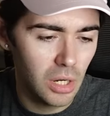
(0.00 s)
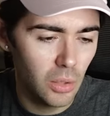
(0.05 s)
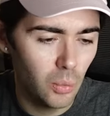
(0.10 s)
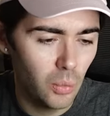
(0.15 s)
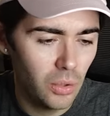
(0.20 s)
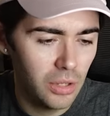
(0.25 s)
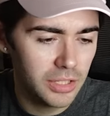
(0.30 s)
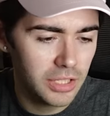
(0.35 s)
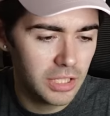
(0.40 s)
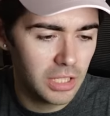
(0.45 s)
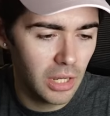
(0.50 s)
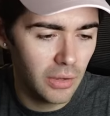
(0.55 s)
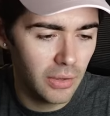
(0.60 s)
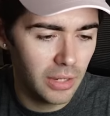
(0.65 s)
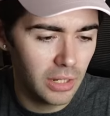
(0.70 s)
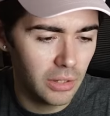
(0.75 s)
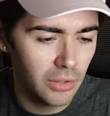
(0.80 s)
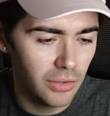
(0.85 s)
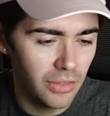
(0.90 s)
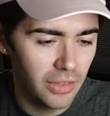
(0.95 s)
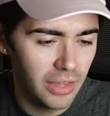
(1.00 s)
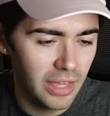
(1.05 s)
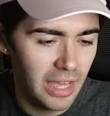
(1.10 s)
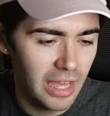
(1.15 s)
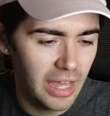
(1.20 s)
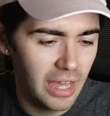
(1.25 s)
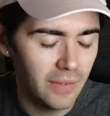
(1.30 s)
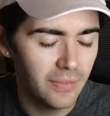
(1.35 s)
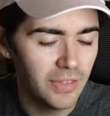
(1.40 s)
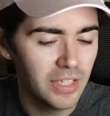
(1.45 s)
Don't know what's going on
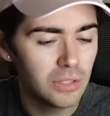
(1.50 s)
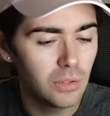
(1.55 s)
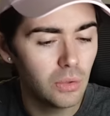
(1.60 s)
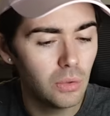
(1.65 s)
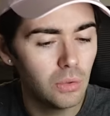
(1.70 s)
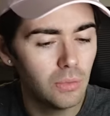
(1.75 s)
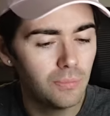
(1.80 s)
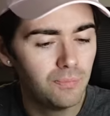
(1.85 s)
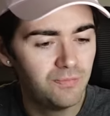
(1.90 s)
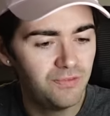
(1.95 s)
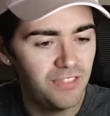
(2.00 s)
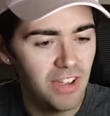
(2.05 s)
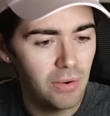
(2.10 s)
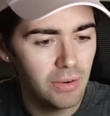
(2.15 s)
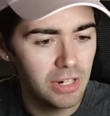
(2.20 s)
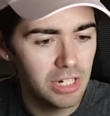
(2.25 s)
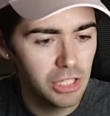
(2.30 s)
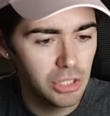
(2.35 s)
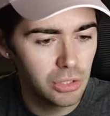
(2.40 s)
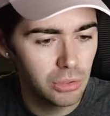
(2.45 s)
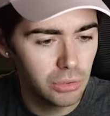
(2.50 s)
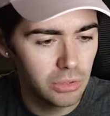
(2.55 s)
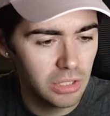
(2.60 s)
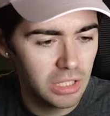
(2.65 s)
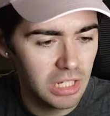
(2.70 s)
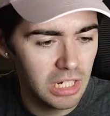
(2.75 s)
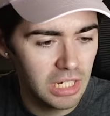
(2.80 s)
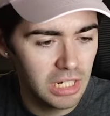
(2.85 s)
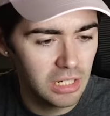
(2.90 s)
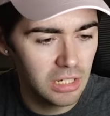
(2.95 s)
there. These are all very
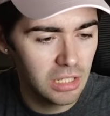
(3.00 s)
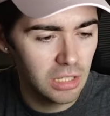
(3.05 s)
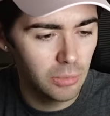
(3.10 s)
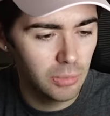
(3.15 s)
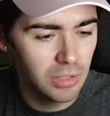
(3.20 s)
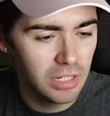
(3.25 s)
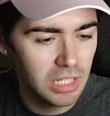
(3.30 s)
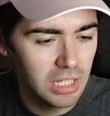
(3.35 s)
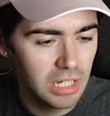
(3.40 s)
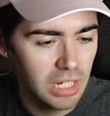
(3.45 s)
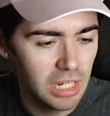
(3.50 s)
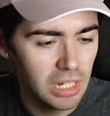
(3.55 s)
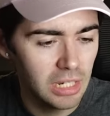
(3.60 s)
short scenes that we're